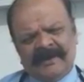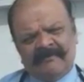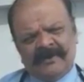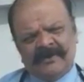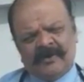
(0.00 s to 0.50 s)

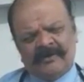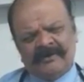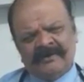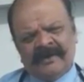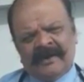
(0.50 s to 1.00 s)
ever taught.
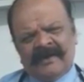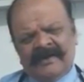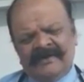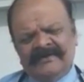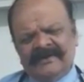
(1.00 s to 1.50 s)

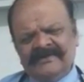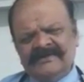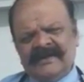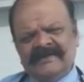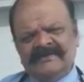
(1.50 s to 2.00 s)
It just
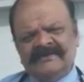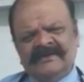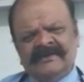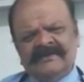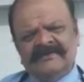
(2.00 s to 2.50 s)
takes
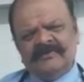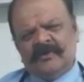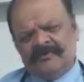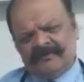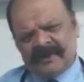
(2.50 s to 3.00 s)

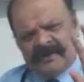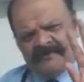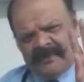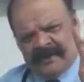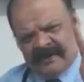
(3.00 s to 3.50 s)
your 3
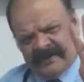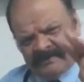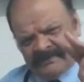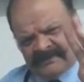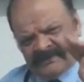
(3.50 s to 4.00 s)

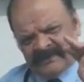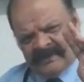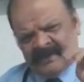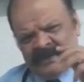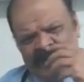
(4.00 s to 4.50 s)
fingertips
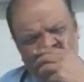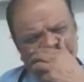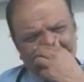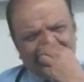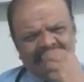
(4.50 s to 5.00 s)

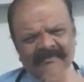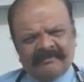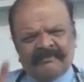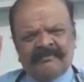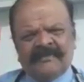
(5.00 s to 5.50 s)
and the
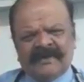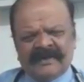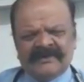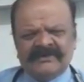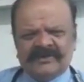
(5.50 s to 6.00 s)

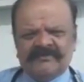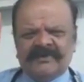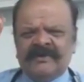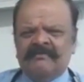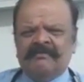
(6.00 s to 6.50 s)
wrist of
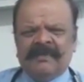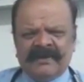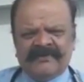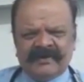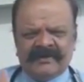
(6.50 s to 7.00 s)
the
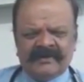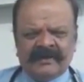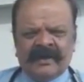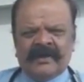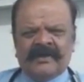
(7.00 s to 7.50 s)
patient.
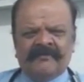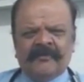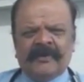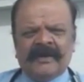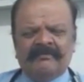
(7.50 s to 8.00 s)
If
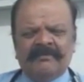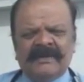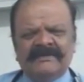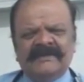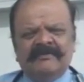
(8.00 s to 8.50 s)
you can
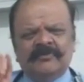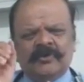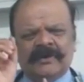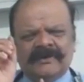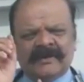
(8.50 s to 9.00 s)
mix them
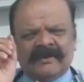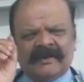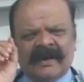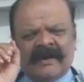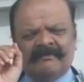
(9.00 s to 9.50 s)
together
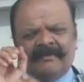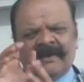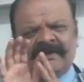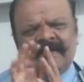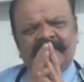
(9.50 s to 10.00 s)
and
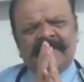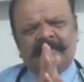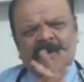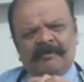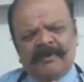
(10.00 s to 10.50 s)
bring them in a
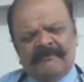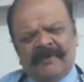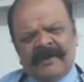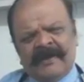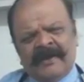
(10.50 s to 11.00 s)
proper
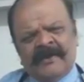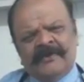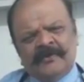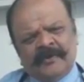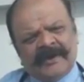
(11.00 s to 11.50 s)
way,
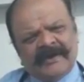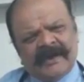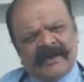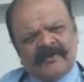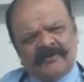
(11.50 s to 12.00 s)
you can
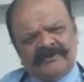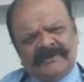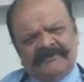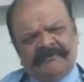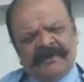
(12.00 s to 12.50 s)
diagnose
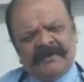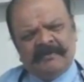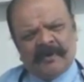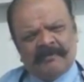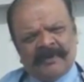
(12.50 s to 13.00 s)
it very
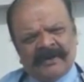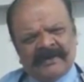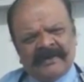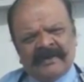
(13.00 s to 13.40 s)
properly.